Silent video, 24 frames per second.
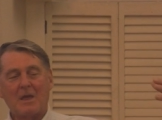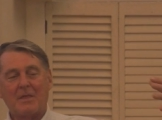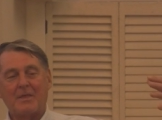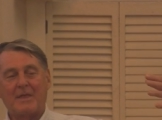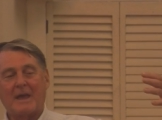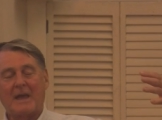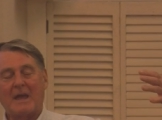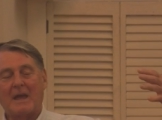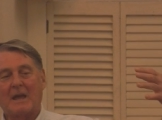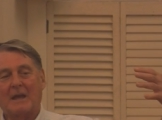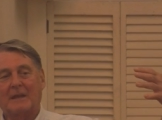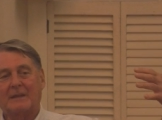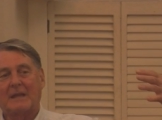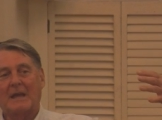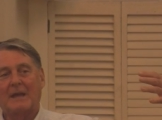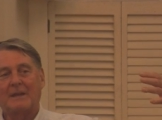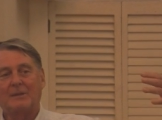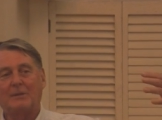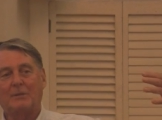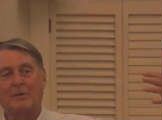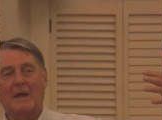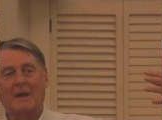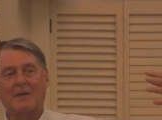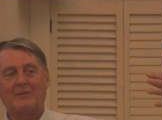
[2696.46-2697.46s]
they
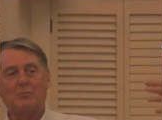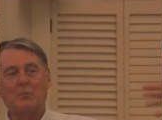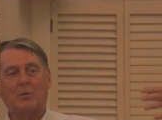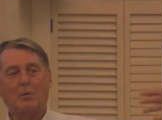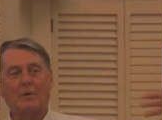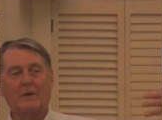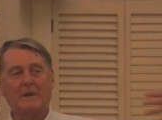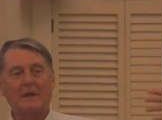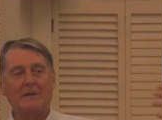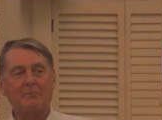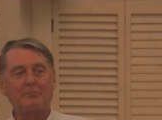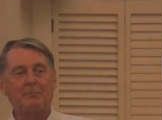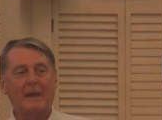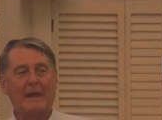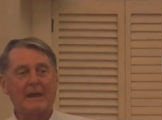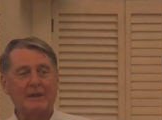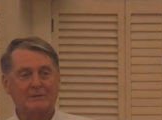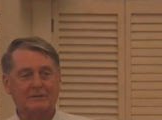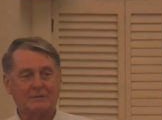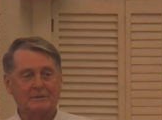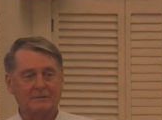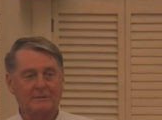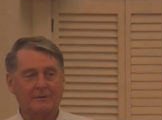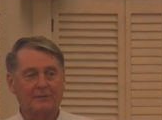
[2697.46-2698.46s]
tend to have more
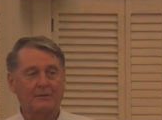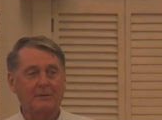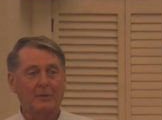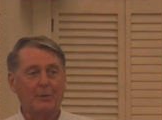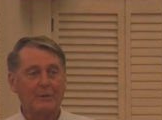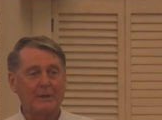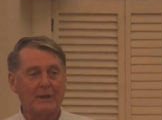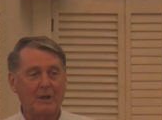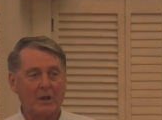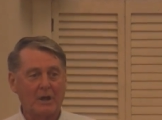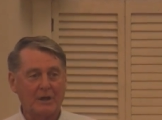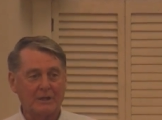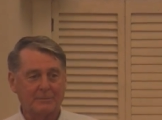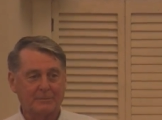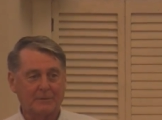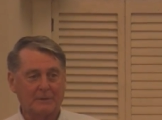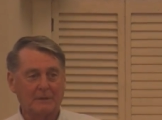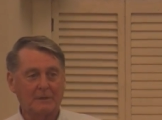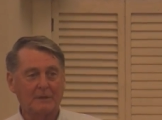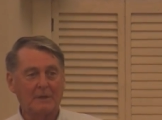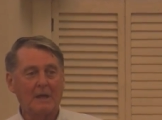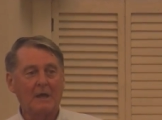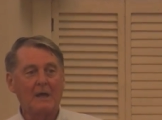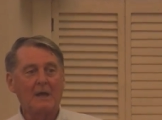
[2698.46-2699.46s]
inpatients, the floating
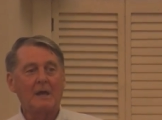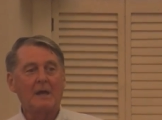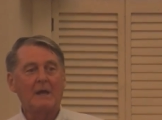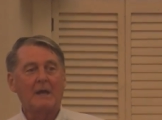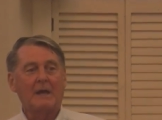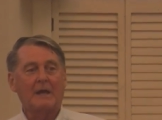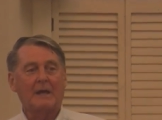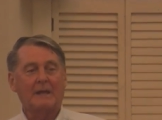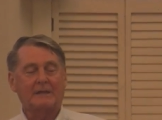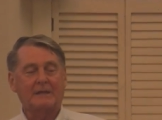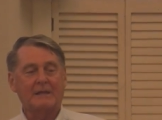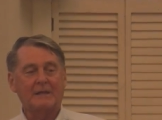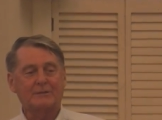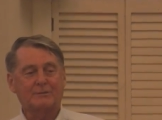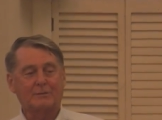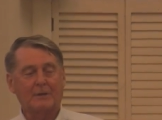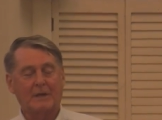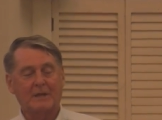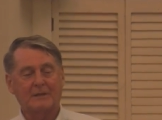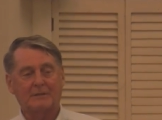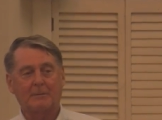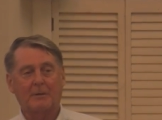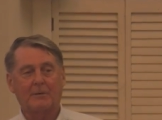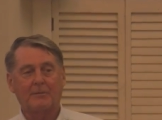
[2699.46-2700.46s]
hospital. It tends
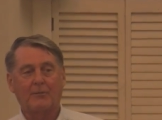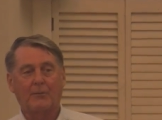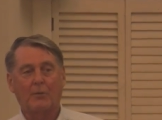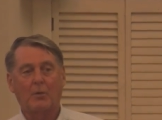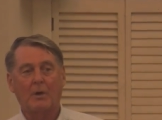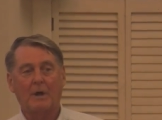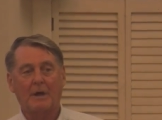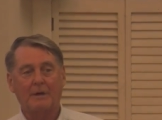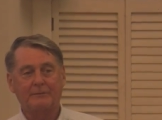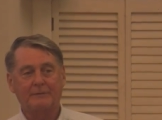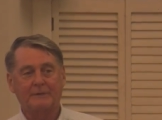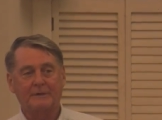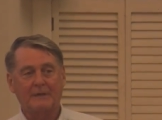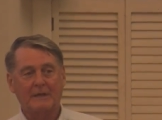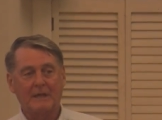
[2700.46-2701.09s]
to has about 400